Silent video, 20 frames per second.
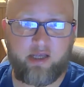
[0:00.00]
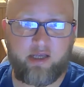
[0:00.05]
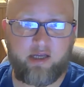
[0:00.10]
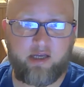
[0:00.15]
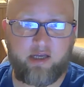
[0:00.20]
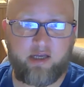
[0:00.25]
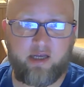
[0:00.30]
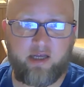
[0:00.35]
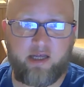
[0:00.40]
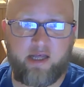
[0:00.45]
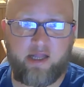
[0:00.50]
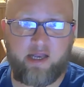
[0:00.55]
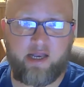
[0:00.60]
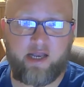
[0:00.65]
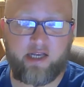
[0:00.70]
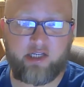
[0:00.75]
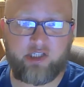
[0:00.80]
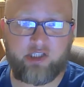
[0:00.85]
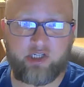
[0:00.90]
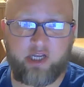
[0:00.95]
an
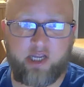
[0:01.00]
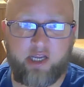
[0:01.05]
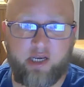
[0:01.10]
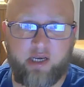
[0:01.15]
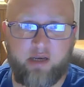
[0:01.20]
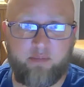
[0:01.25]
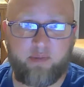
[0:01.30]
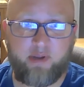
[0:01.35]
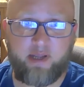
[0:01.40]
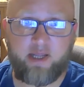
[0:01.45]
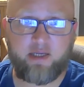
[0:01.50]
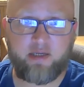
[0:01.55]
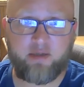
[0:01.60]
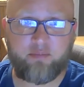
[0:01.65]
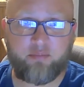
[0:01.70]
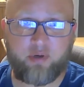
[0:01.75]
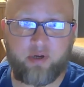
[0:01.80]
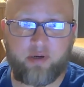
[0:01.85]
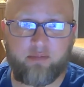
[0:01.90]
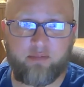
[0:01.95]
educated
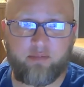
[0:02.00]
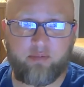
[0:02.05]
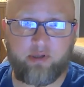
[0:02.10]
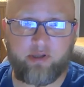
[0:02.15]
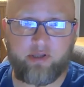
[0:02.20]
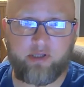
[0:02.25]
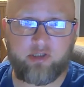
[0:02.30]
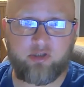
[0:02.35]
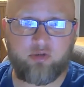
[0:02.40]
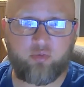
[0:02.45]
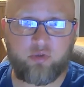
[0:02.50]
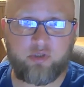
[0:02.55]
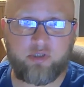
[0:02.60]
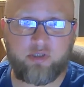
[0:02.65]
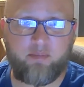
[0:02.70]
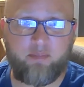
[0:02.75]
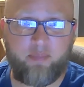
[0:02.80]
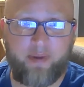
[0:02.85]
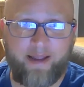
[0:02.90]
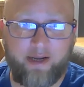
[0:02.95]
man, probably. This was
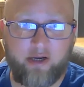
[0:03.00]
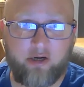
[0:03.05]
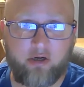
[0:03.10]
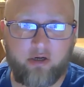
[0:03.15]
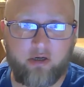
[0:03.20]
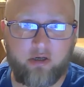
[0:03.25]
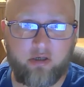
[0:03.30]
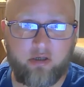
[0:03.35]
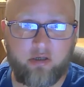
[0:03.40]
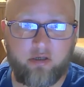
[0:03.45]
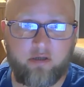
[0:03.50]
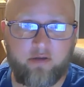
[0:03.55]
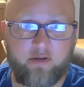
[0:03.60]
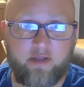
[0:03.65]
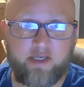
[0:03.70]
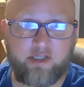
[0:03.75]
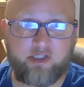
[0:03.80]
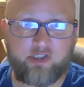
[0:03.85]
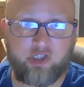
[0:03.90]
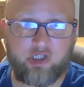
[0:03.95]
a beggar
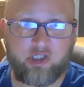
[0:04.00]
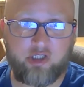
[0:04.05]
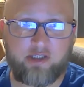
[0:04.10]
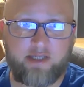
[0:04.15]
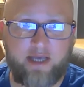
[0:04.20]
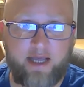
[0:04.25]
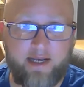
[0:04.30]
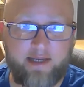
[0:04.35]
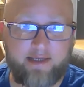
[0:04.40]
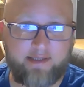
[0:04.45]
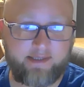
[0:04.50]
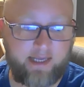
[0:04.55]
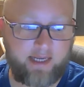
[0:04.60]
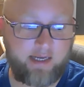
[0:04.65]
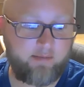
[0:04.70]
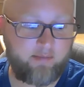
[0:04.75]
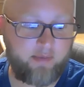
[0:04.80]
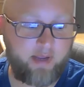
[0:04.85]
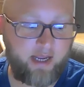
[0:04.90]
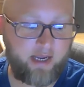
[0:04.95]
that just got his
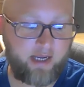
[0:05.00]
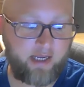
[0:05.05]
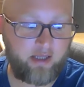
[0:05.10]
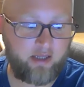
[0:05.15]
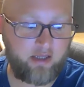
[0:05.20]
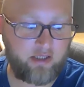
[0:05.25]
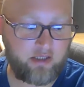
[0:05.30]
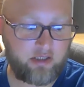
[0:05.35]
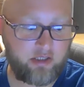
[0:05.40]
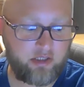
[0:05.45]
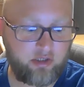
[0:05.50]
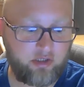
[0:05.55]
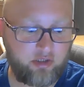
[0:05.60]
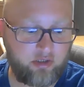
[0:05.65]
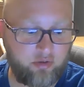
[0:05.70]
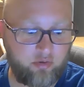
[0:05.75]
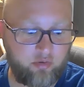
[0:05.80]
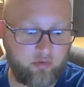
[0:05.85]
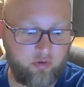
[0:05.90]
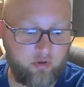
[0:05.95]
sight back. And listen
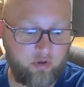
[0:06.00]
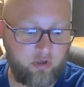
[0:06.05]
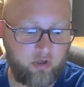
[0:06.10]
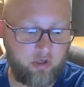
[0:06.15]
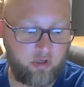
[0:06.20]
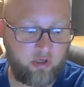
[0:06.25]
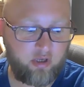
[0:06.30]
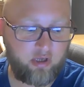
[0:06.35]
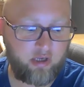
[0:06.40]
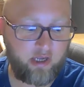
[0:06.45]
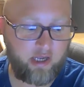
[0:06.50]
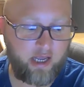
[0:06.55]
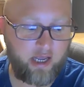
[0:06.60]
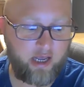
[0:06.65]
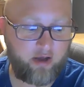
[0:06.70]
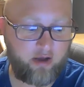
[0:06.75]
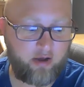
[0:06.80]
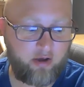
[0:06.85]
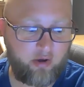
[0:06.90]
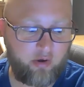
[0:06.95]
to
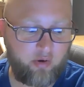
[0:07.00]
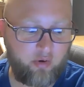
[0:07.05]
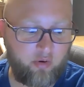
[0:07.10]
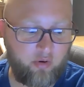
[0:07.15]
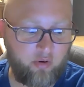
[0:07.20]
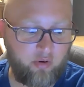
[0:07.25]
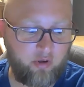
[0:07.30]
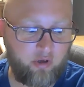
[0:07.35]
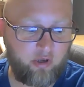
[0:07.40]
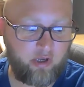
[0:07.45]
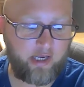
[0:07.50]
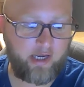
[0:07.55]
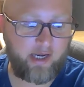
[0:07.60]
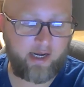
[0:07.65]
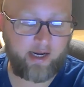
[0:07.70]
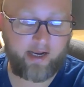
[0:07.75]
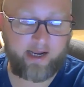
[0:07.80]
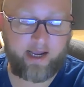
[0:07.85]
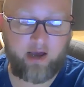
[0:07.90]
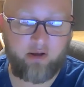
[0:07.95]
how an
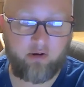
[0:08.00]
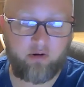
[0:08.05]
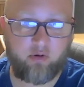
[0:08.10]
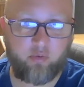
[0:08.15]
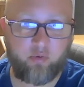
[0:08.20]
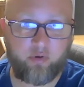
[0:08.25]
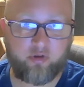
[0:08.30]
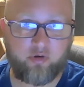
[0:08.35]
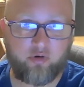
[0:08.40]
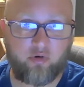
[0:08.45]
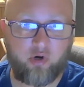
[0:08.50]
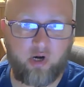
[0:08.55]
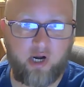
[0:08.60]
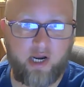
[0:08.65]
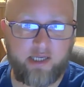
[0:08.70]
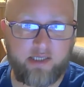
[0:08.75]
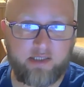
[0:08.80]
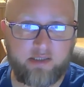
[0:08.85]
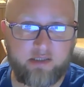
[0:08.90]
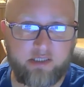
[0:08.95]
encounter with
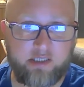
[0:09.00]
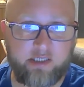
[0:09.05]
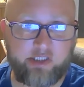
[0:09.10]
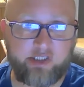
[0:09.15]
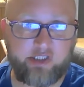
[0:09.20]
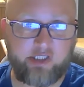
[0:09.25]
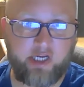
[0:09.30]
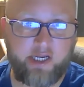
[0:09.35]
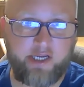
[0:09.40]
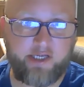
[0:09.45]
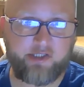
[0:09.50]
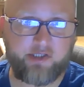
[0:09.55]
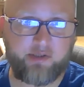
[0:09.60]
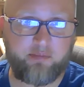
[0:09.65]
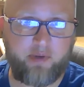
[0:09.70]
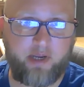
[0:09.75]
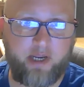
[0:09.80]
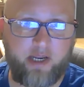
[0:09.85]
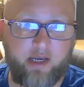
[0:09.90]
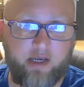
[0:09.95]
Christ can change a
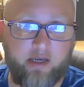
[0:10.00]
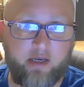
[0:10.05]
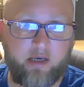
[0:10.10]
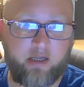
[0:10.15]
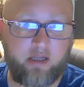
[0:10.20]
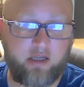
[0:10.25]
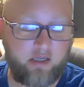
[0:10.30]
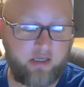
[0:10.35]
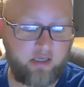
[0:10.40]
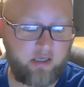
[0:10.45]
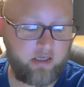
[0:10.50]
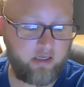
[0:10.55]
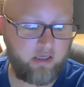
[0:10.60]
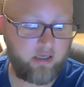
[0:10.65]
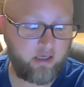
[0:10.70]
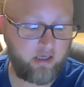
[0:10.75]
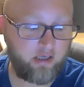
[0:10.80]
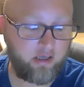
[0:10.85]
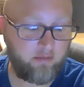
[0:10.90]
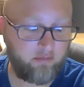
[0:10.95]
man.
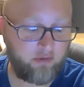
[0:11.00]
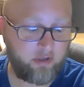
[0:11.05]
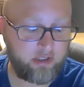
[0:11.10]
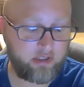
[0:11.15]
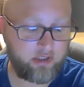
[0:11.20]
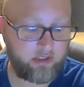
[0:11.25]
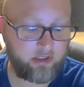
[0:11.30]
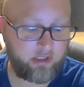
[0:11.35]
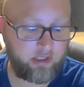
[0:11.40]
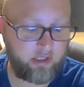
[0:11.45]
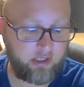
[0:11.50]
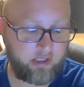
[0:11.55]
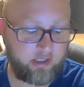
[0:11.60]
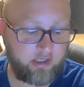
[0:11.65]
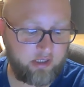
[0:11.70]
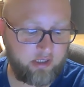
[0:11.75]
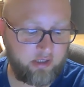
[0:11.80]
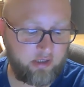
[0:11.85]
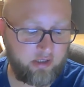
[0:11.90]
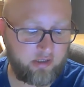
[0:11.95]
Listen to
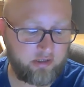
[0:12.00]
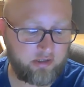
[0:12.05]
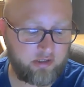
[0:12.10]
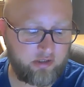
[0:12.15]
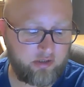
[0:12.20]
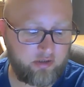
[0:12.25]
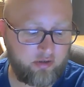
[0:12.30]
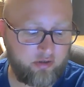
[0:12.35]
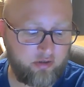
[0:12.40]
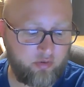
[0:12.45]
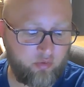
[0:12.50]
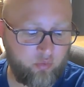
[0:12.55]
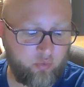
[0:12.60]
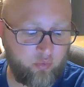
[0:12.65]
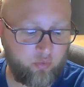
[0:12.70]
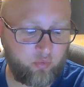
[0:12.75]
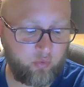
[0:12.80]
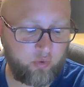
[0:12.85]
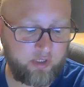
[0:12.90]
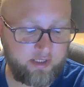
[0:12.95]
the
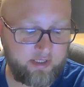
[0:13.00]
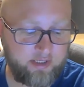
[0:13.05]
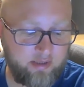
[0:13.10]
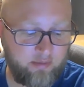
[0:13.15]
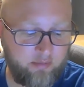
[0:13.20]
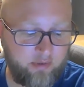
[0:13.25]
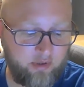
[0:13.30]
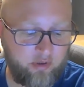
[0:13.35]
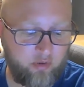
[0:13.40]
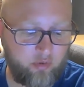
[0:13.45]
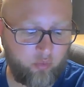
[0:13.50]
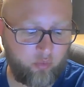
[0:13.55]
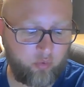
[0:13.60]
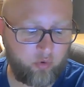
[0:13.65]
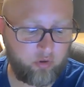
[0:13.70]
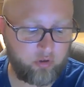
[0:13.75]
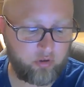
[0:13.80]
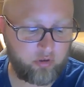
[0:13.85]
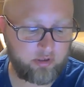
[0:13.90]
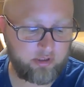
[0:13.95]
wisdom and the
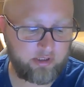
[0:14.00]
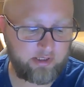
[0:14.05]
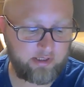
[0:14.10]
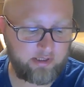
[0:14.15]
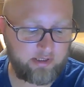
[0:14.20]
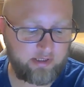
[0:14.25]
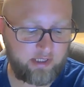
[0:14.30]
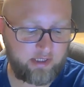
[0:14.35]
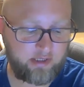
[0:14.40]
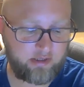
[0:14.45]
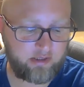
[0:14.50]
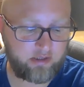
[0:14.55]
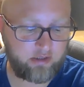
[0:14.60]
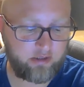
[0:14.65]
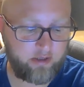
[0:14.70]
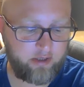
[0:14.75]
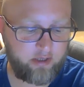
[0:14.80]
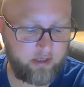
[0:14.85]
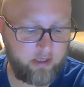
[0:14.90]
words he says.